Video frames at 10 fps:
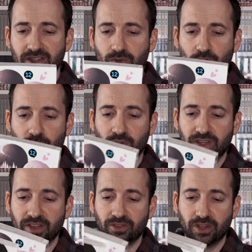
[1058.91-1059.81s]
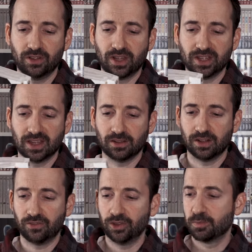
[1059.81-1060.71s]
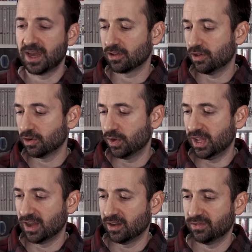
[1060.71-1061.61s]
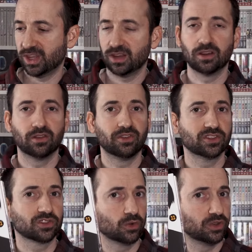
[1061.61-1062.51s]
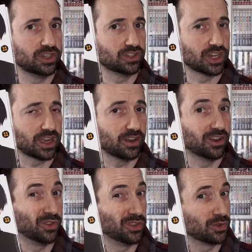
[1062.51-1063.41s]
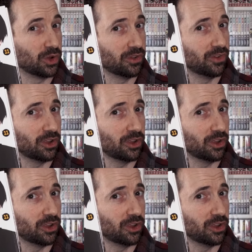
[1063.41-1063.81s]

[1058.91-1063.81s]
It's one we definitely like that lovely backlog we have that eventually we'll need to check out in only 12